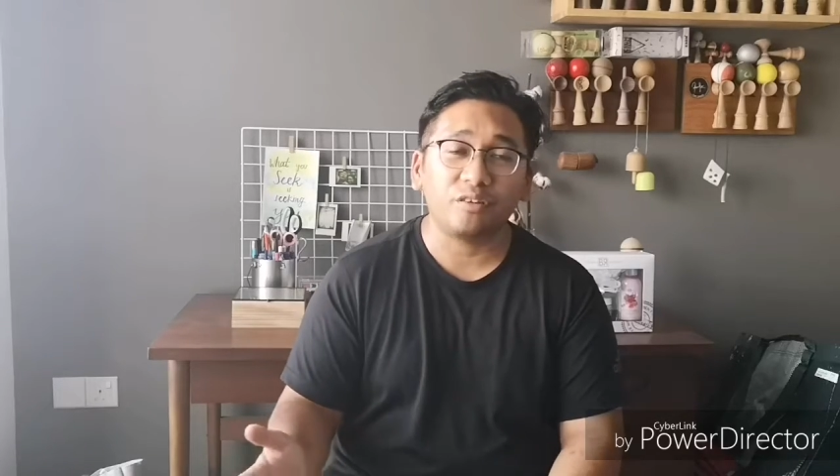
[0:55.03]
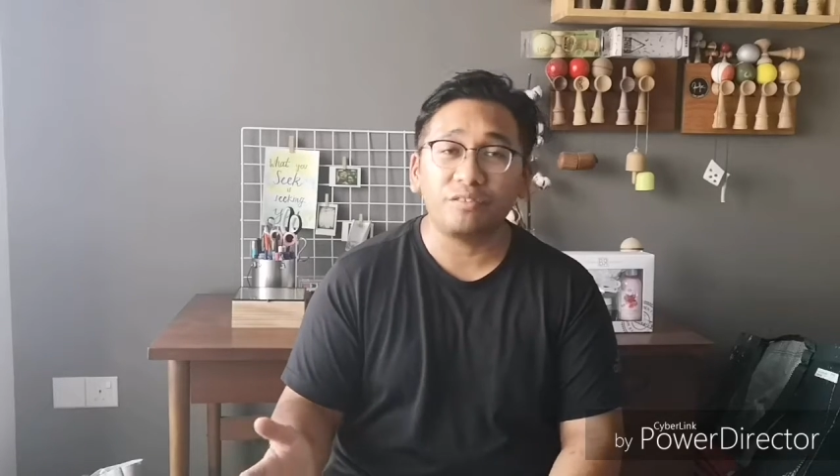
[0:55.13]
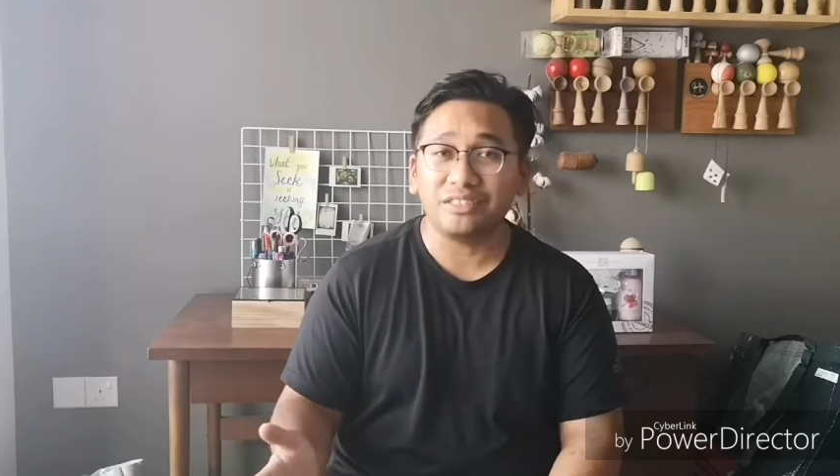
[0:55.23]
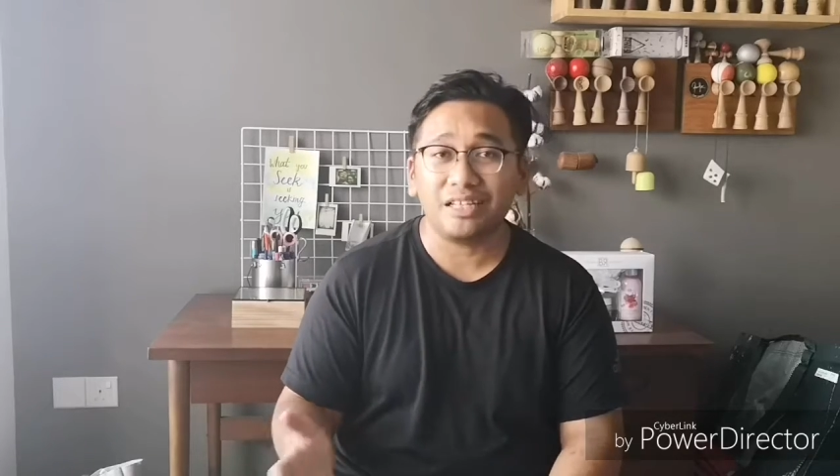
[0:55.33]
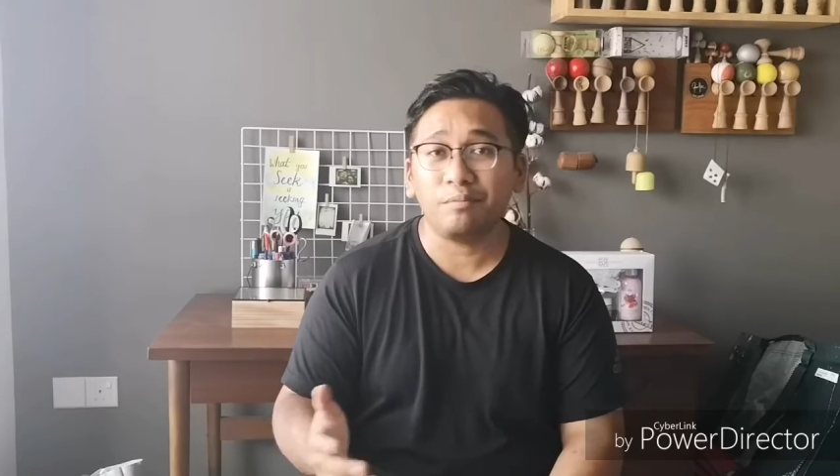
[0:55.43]

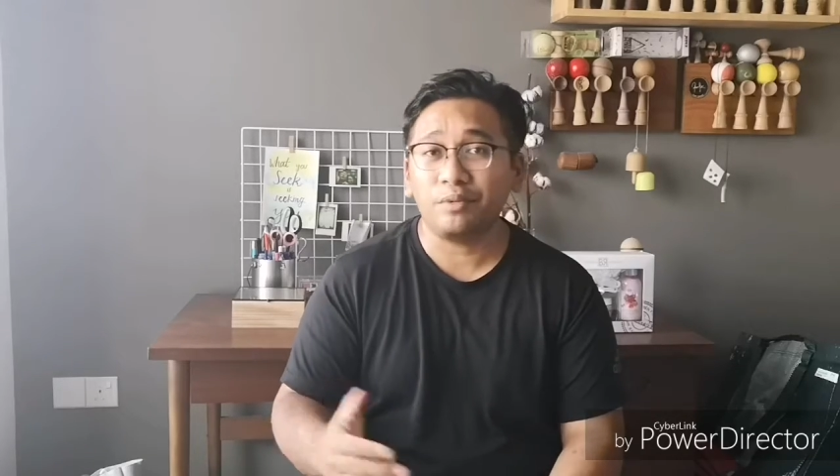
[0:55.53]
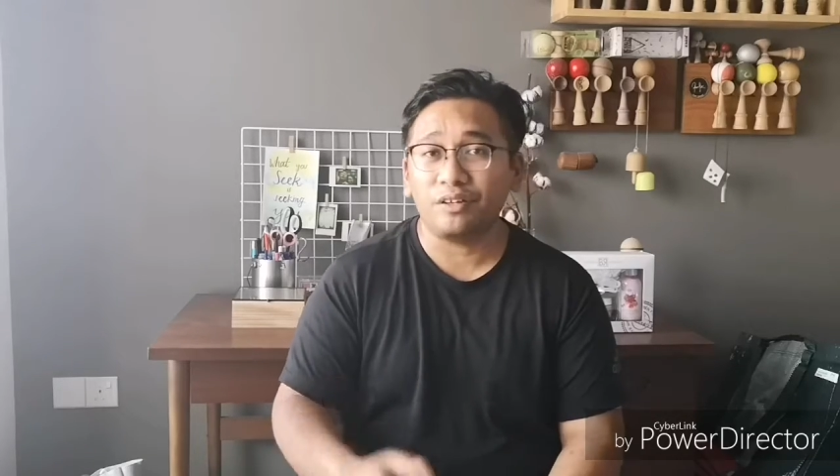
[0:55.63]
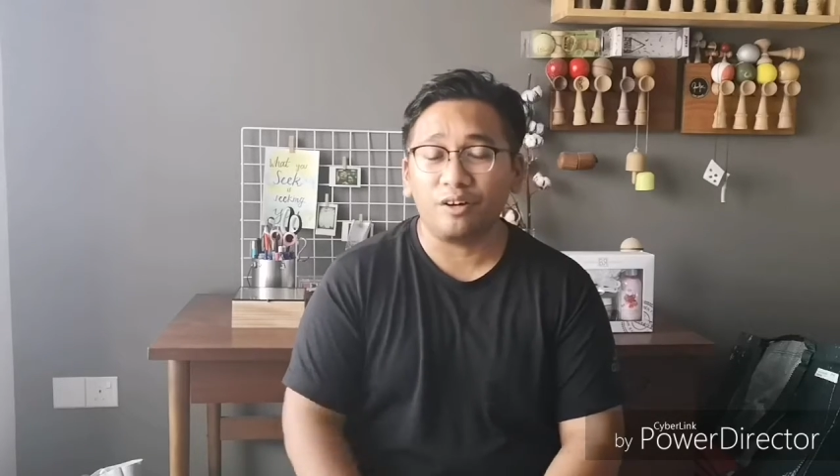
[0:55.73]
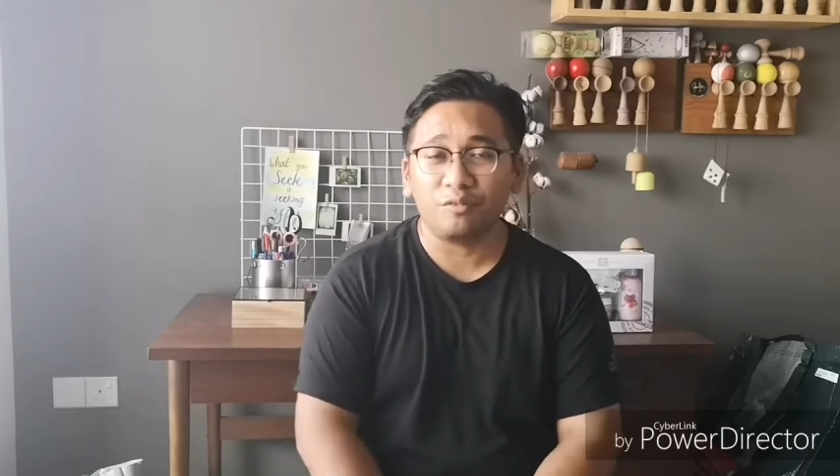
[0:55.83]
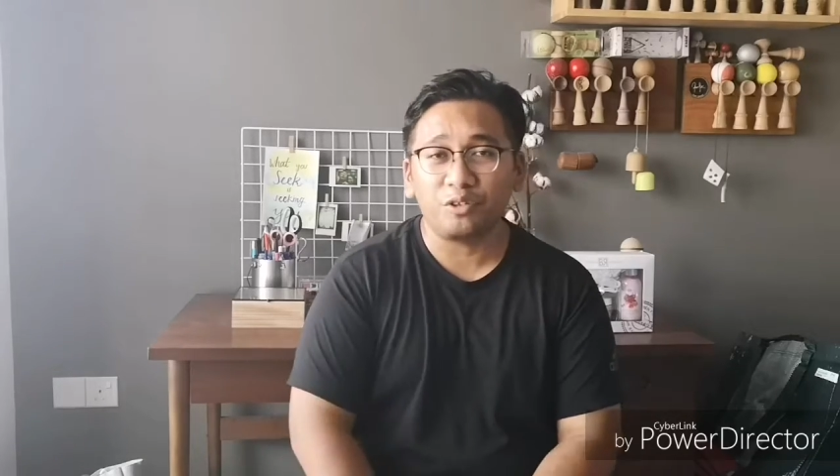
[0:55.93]
of December
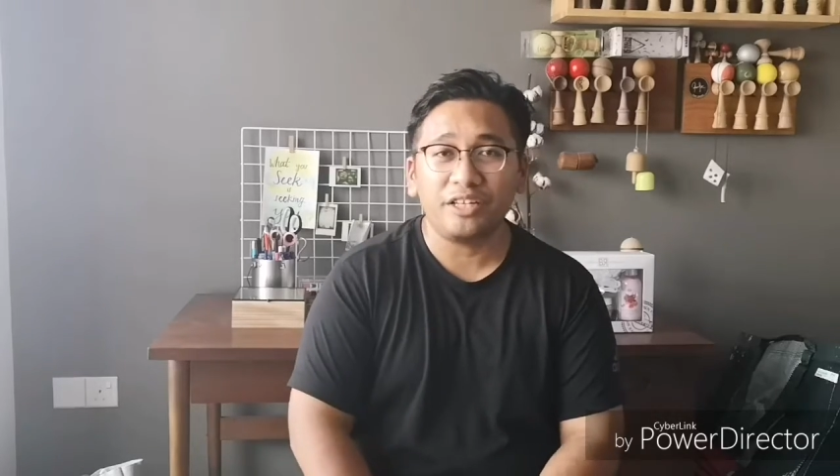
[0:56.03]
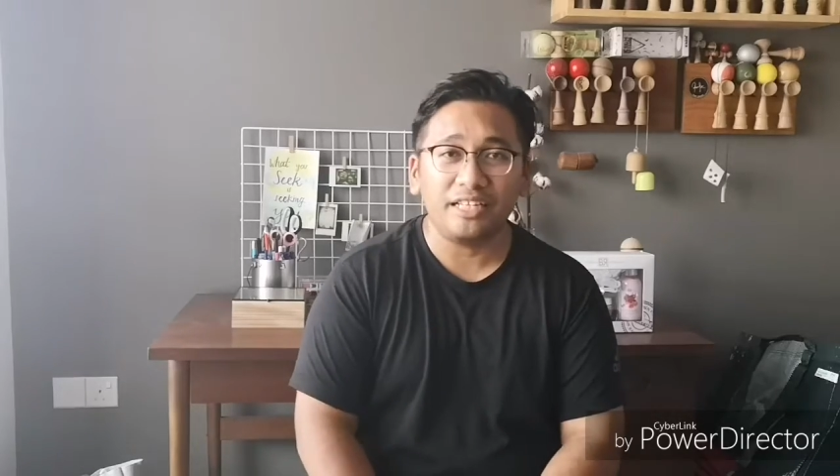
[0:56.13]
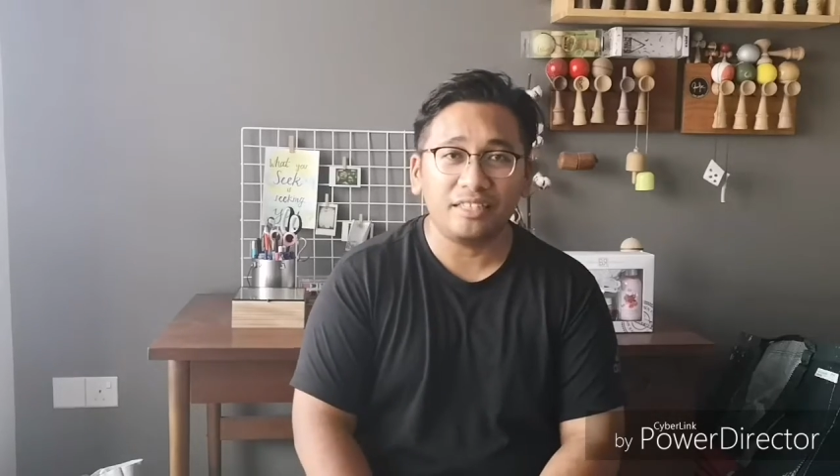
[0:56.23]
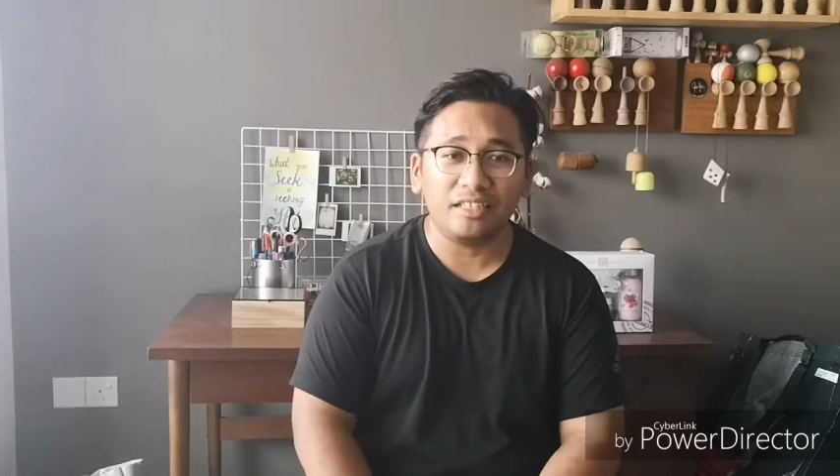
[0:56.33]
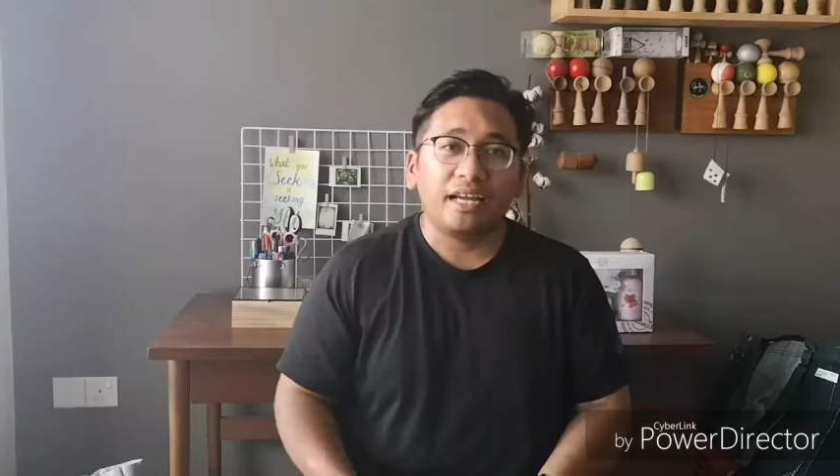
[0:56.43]
of
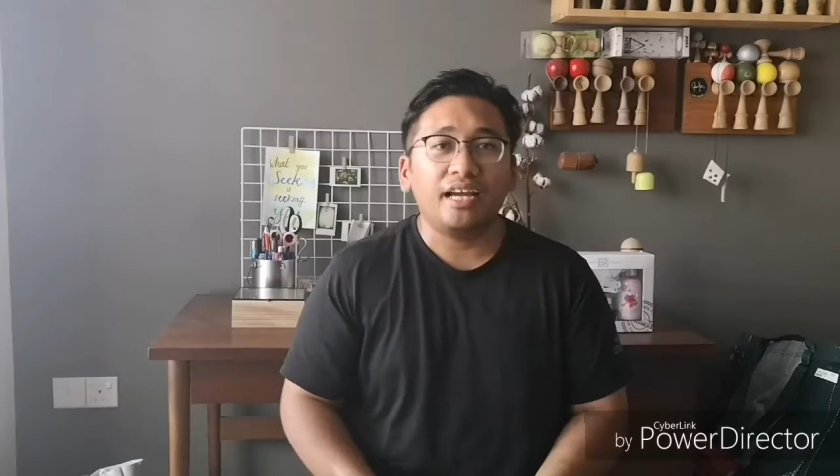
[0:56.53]
2018.